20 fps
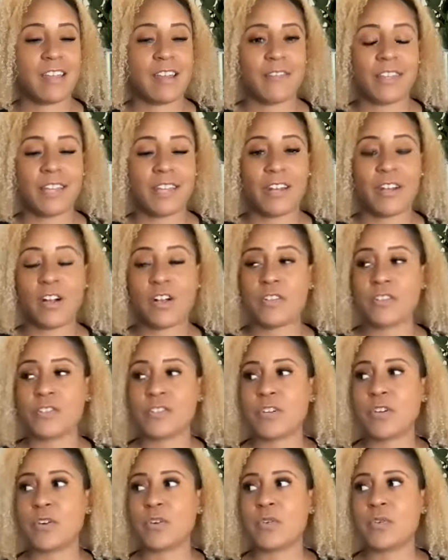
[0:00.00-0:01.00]
it. And
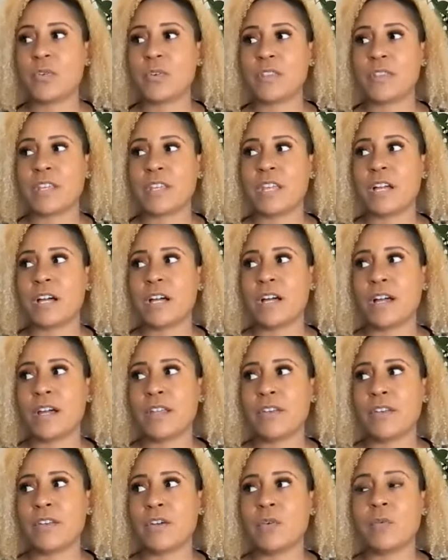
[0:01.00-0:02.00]
also,
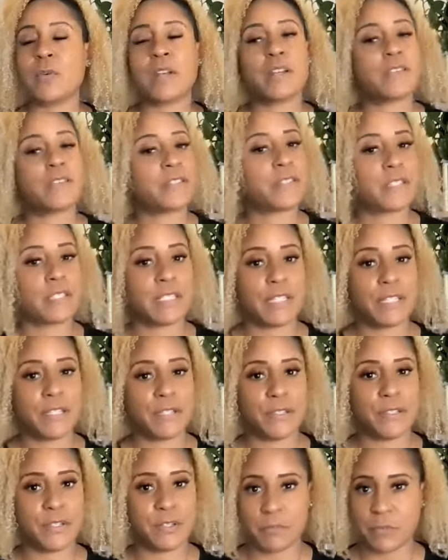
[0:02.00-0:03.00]
no one else
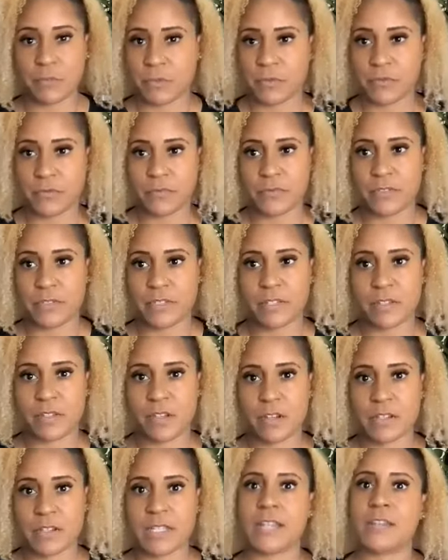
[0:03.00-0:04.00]
needs to move to
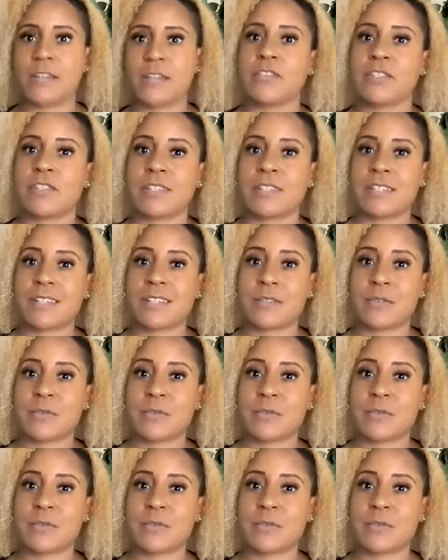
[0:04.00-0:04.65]
Los Angeles because